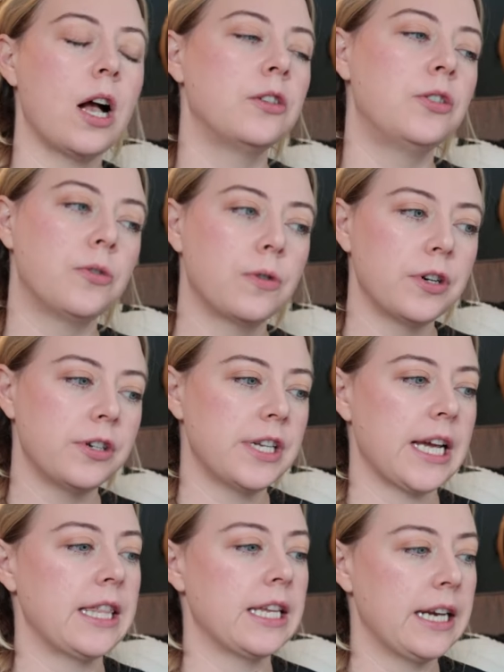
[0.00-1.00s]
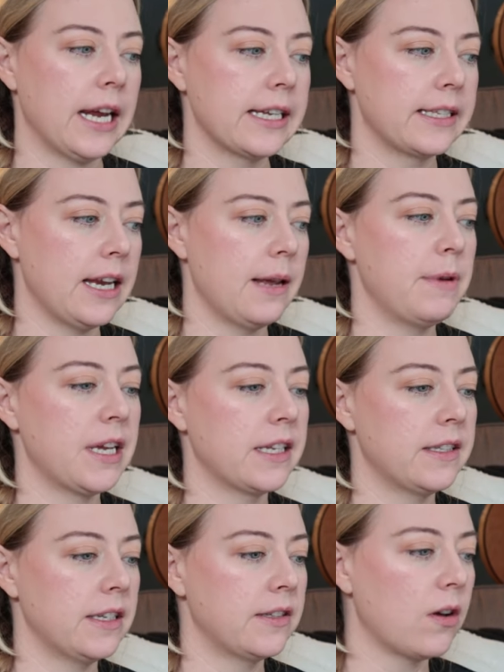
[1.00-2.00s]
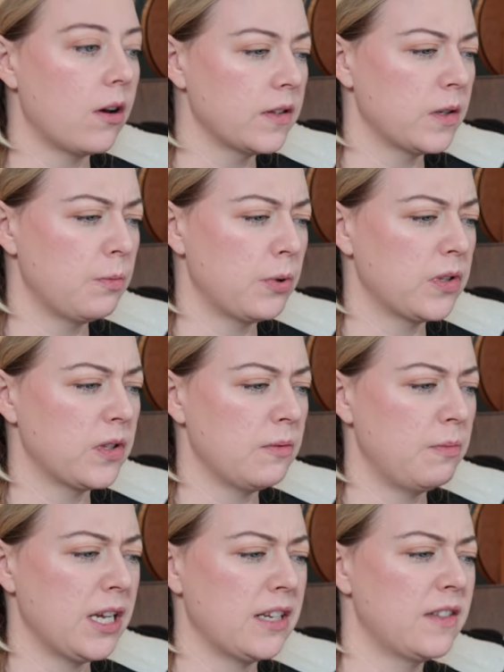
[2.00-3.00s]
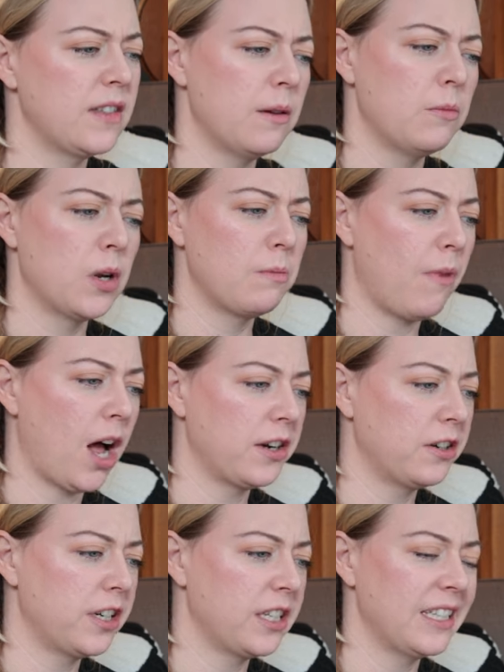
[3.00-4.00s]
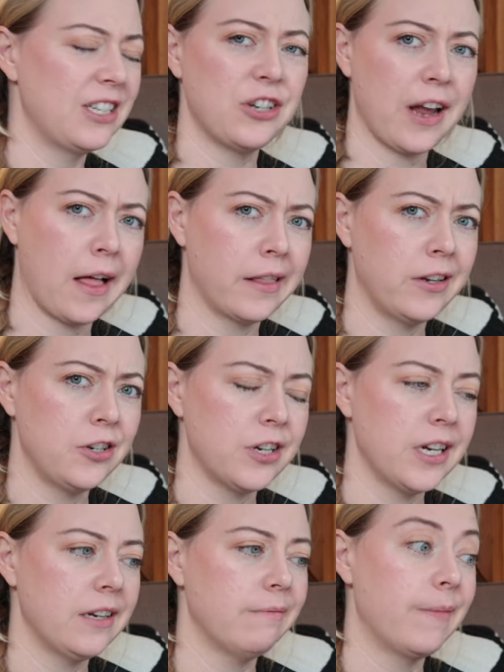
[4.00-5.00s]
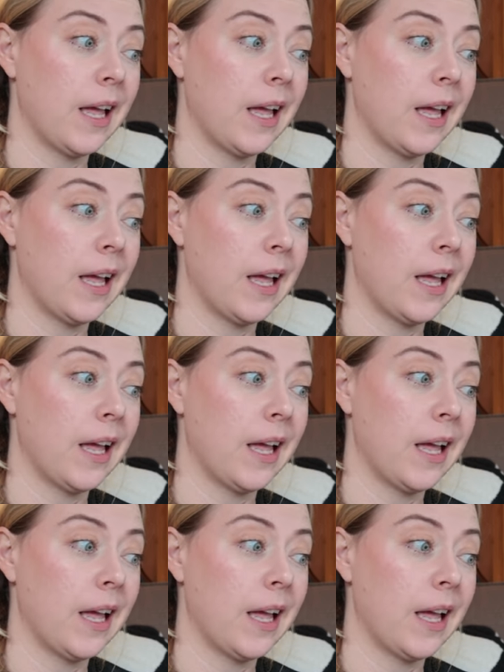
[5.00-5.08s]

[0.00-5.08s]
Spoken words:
a shorter day the next day because it's all supposed to be somewhat moderately challenging.